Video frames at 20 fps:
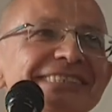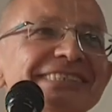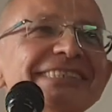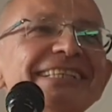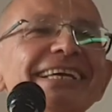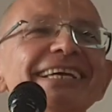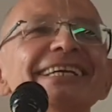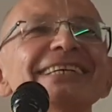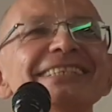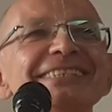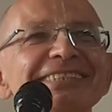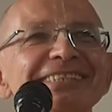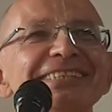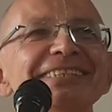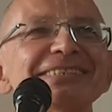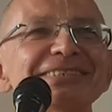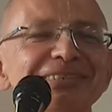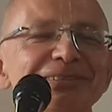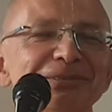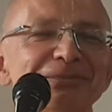stage.
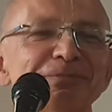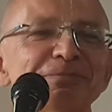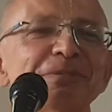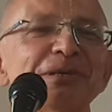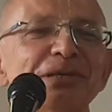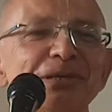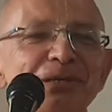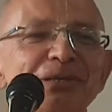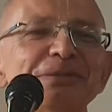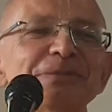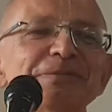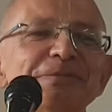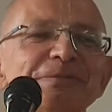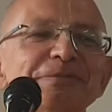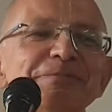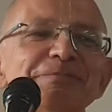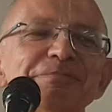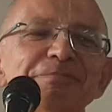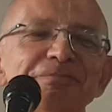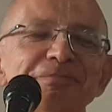This
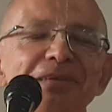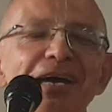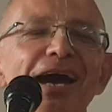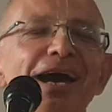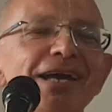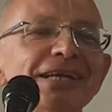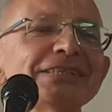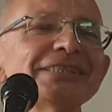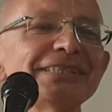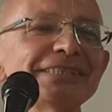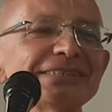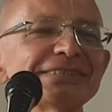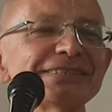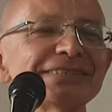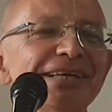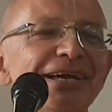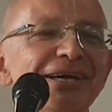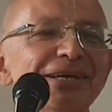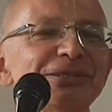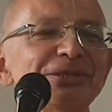artist
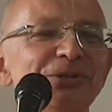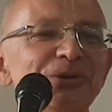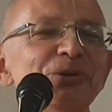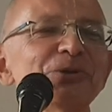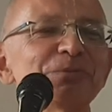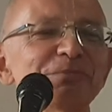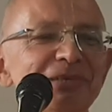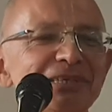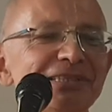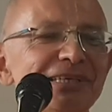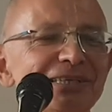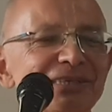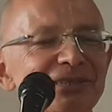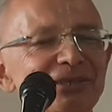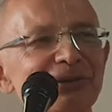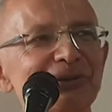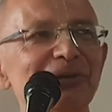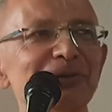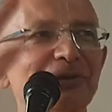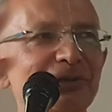told me that
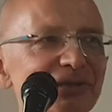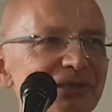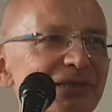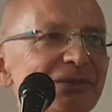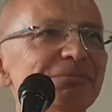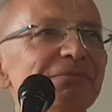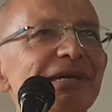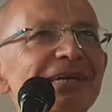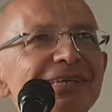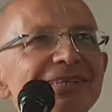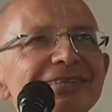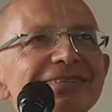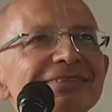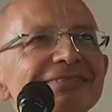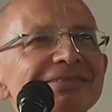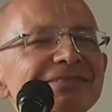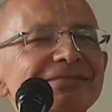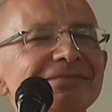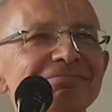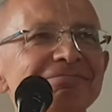he already
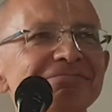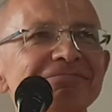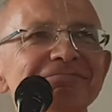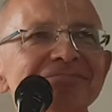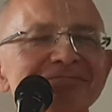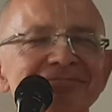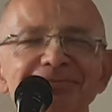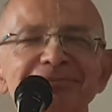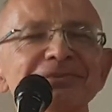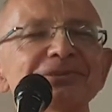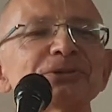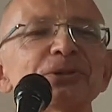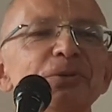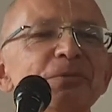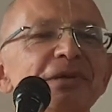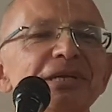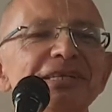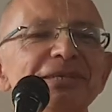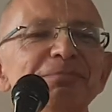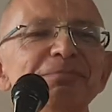made so
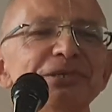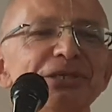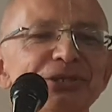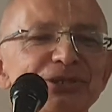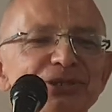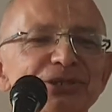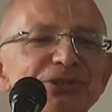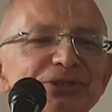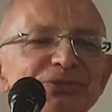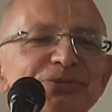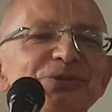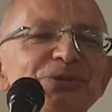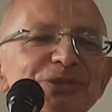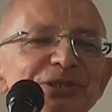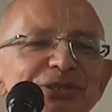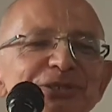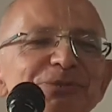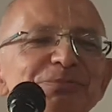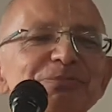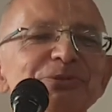many pictures for
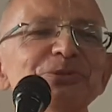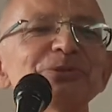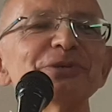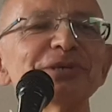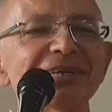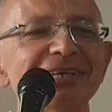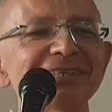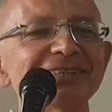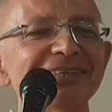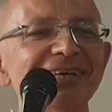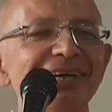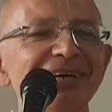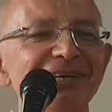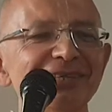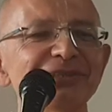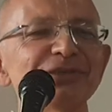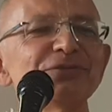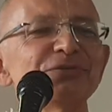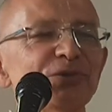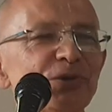this book, and
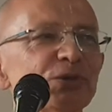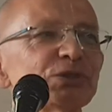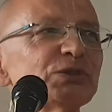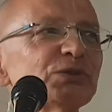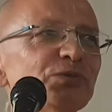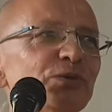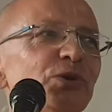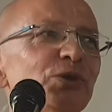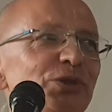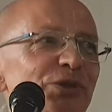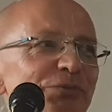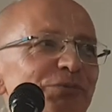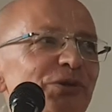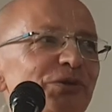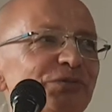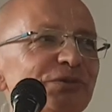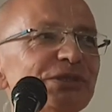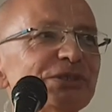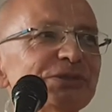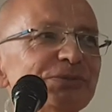the first volume
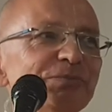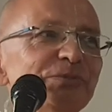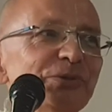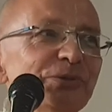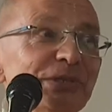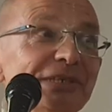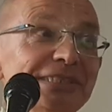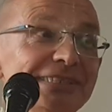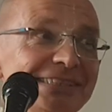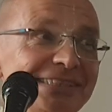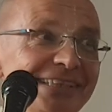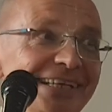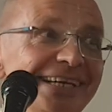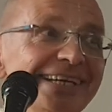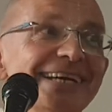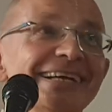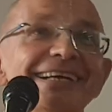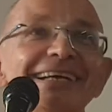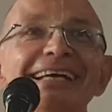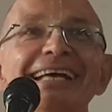of this book is
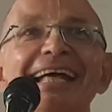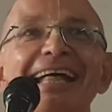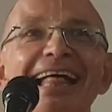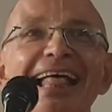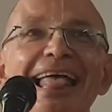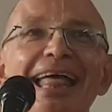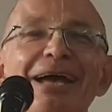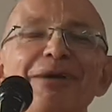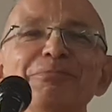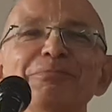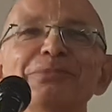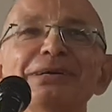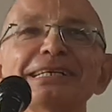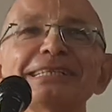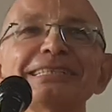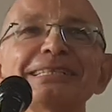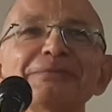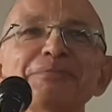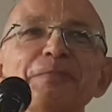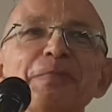there.
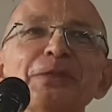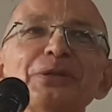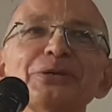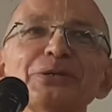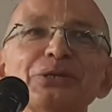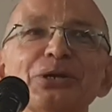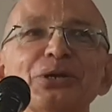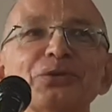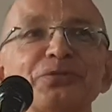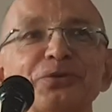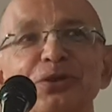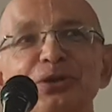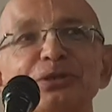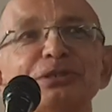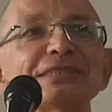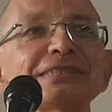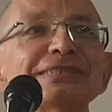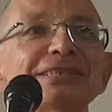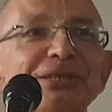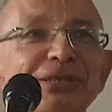But, you know, of
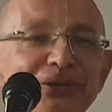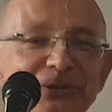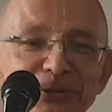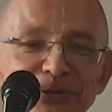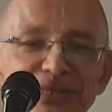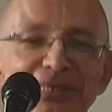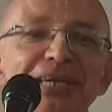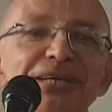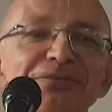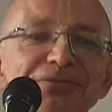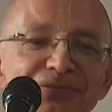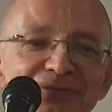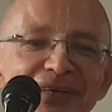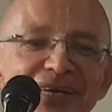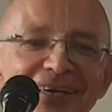course, he could have,